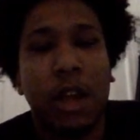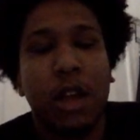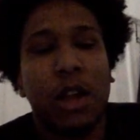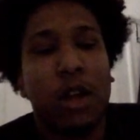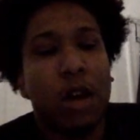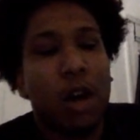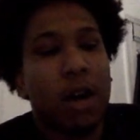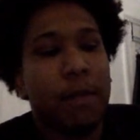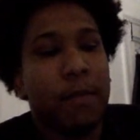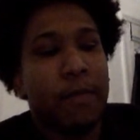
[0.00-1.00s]
um,
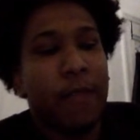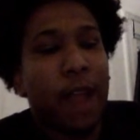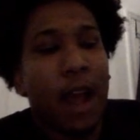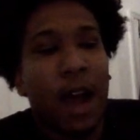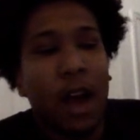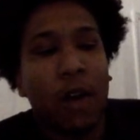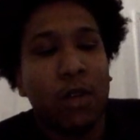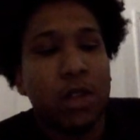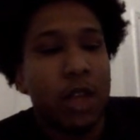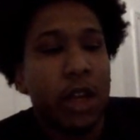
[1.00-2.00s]
how to
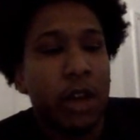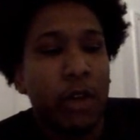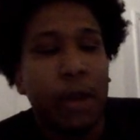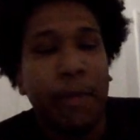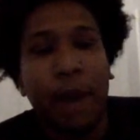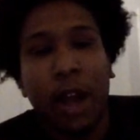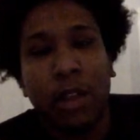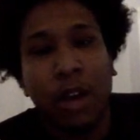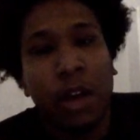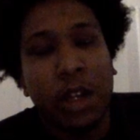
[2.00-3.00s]
integrate Python
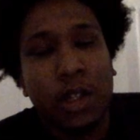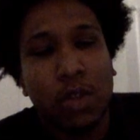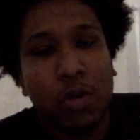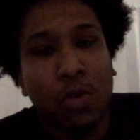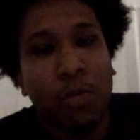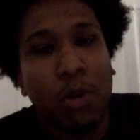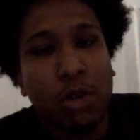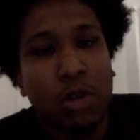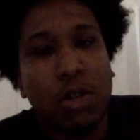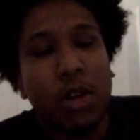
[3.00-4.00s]
into most,
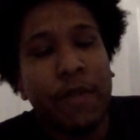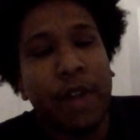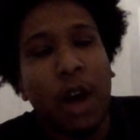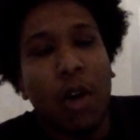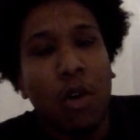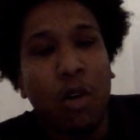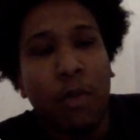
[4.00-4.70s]
if not all, my.